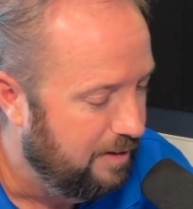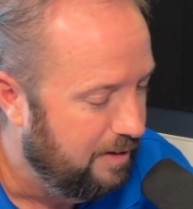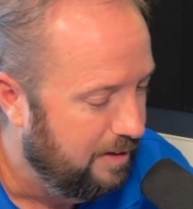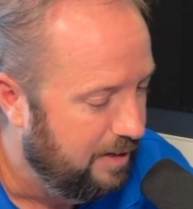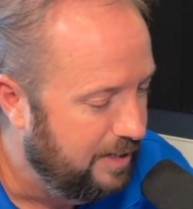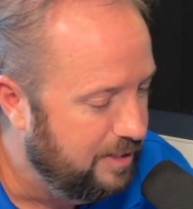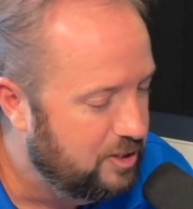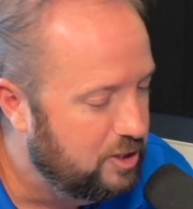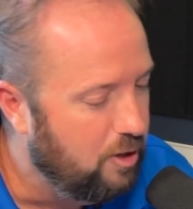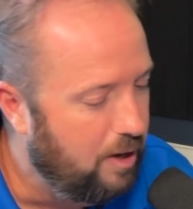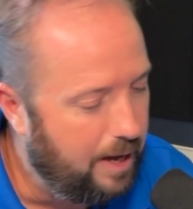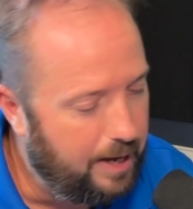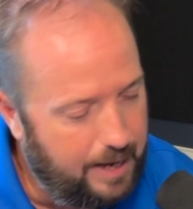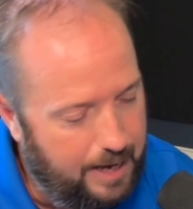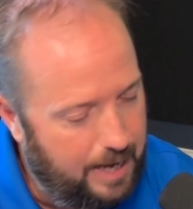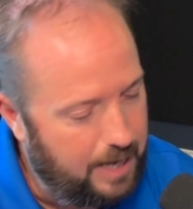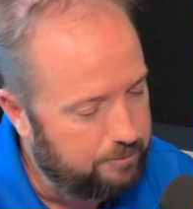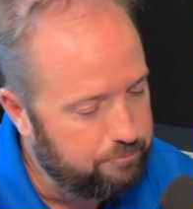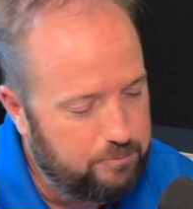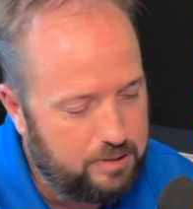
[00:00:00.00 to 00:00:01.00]
and so
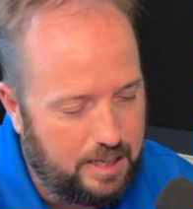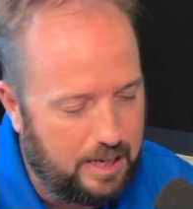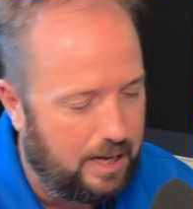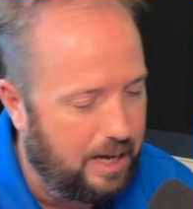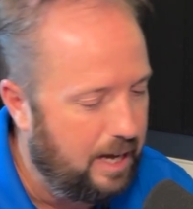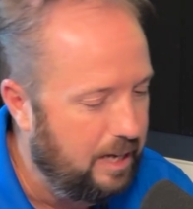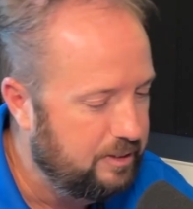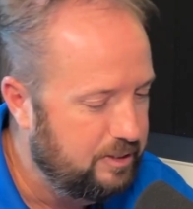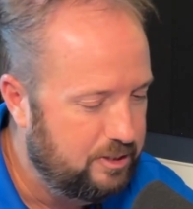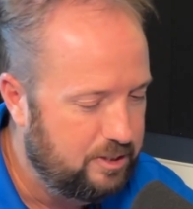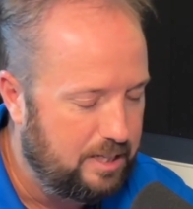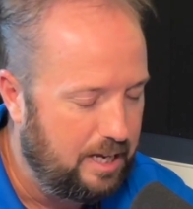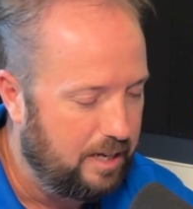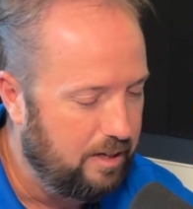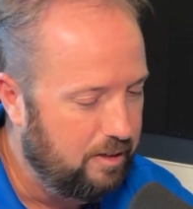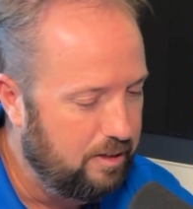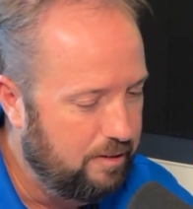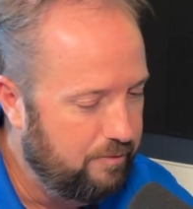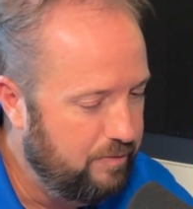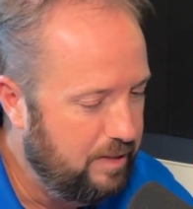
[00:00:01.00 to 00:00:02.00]
I yeah, I just I
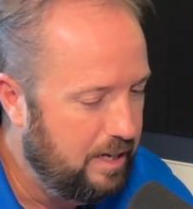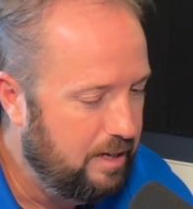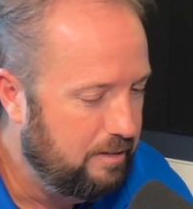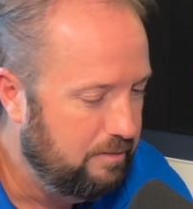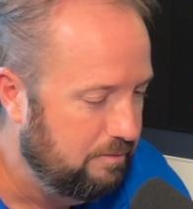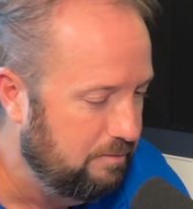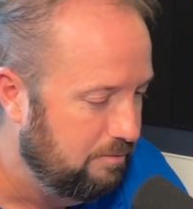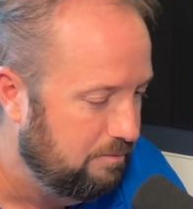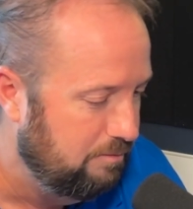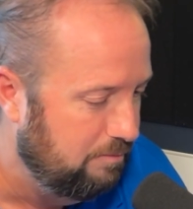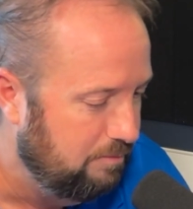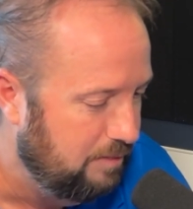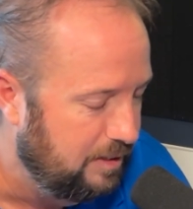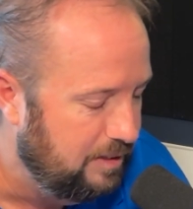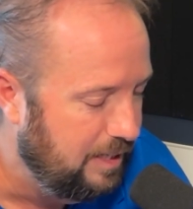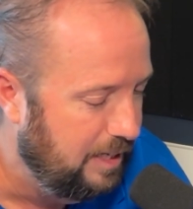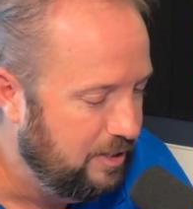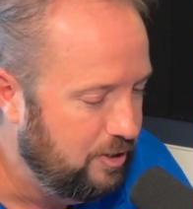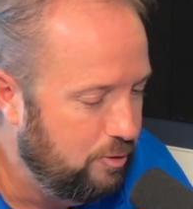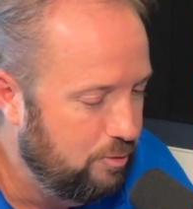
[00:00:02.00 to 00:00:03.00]
love that
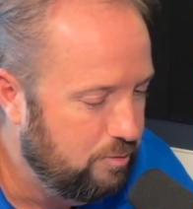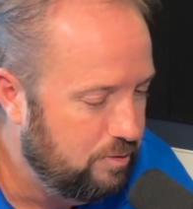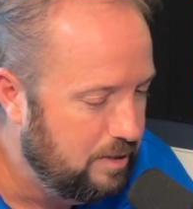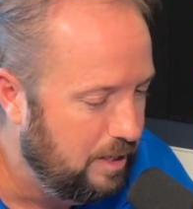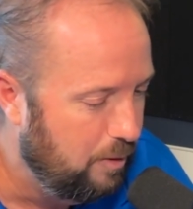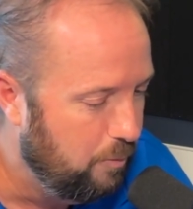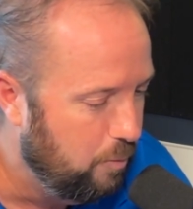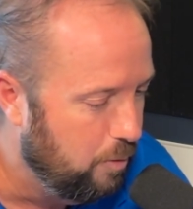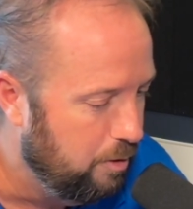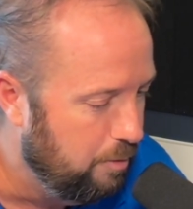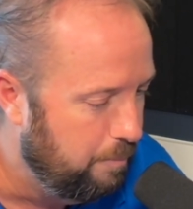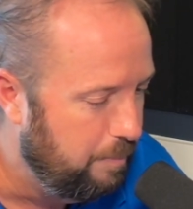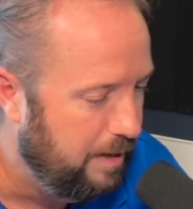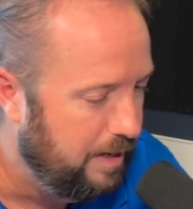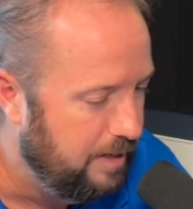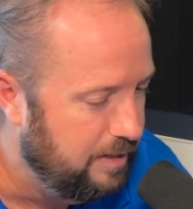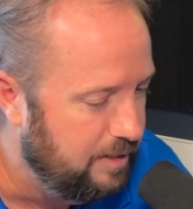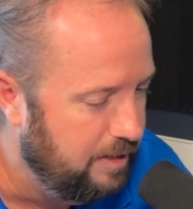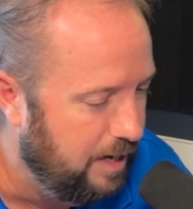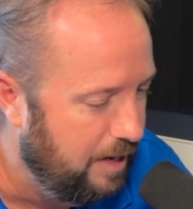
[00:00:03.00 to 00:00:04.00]
that they use that word
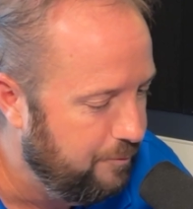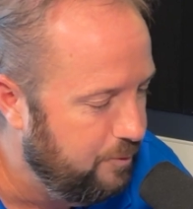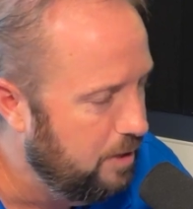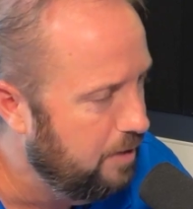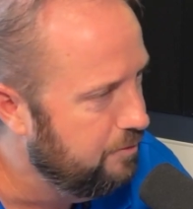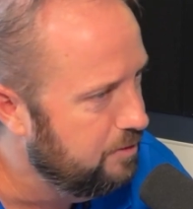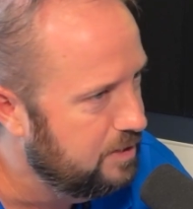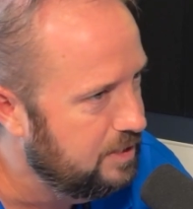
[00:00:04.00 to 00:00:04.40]
pioneer. Have you ever